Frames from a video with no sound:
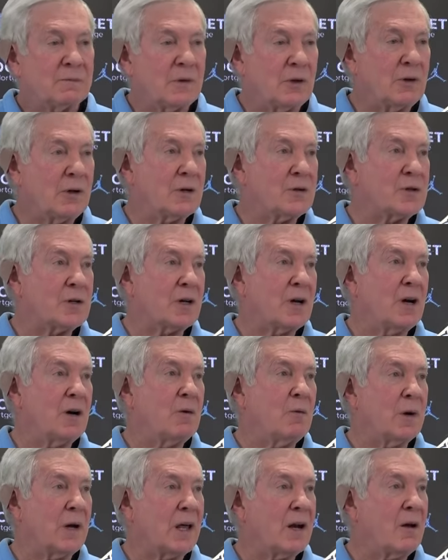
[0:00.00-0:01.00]
2 years
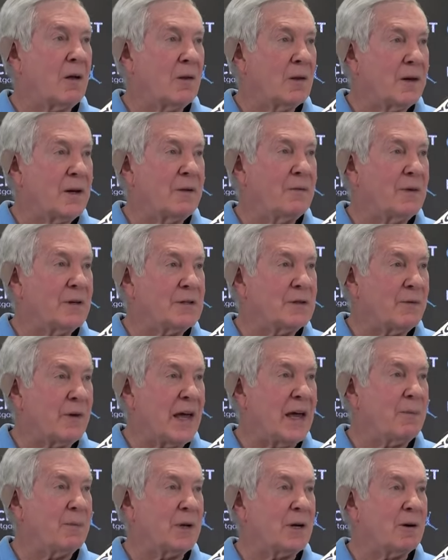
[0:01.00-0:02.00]
ago, we got all the defensive
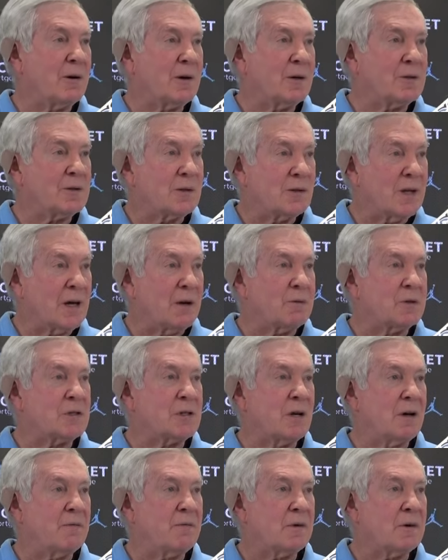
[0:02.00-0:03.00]
linemen hurt, so that
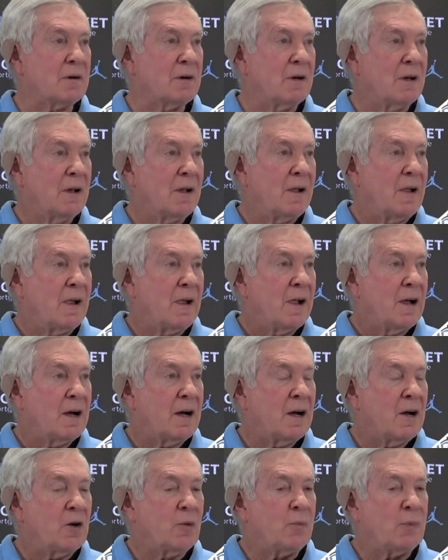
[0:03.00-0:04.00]
was tougher.
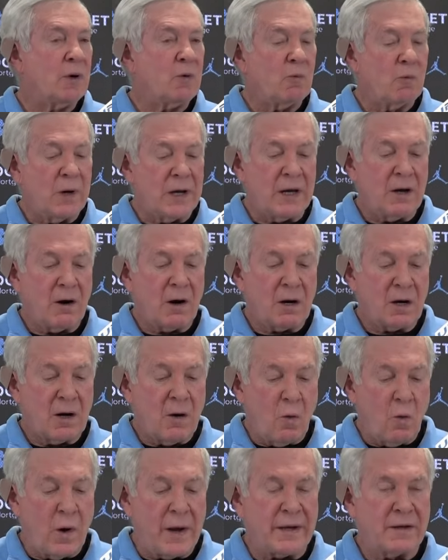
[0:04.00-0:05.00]
But we
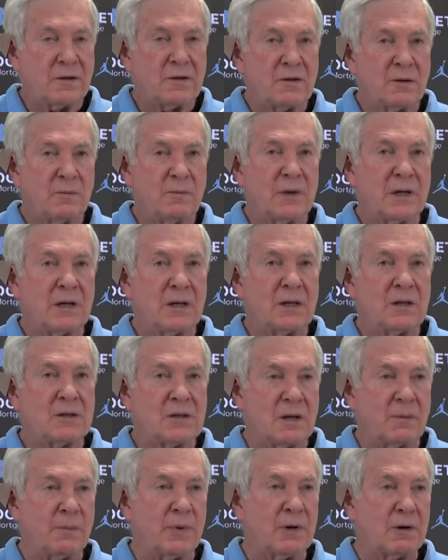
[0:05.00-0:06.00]
are going to be
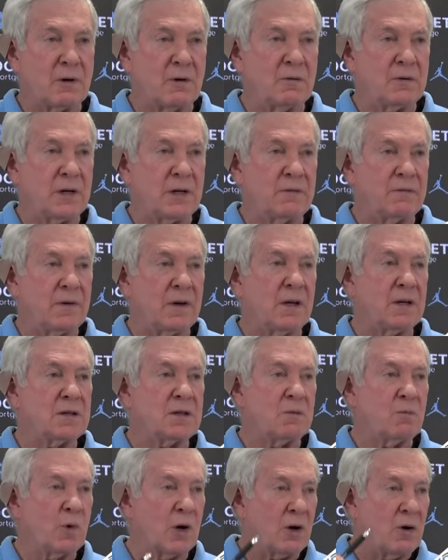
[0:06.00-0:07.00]
simpler on
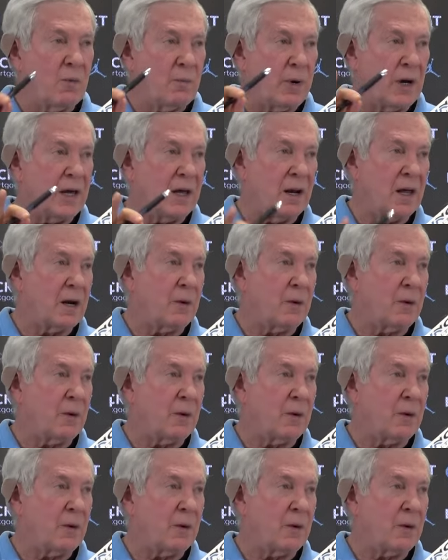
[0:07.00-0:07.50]
defense, and we're going to play a